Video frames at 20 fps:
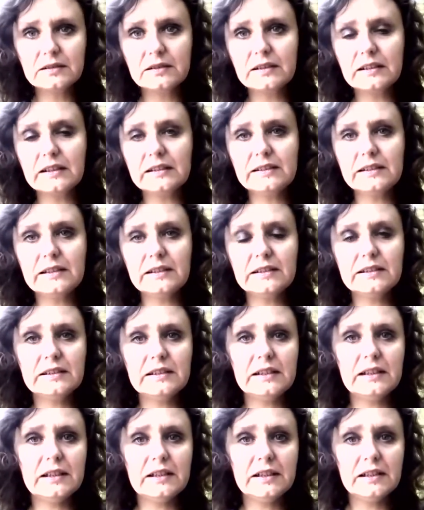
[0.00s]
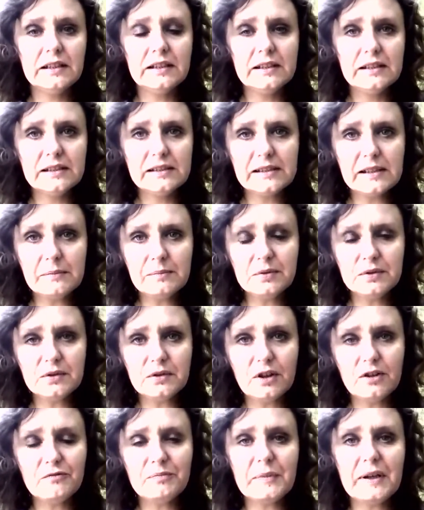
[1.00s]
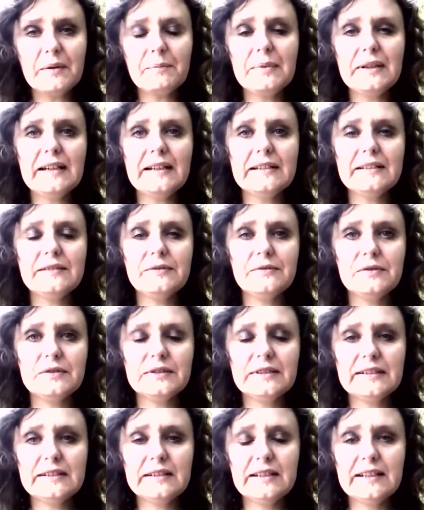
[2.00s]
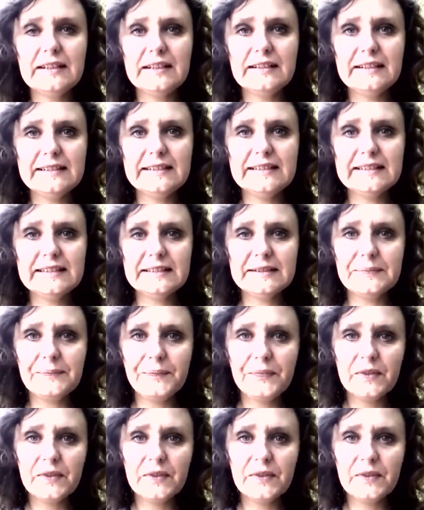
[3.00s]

getting the sample of my blood for the test.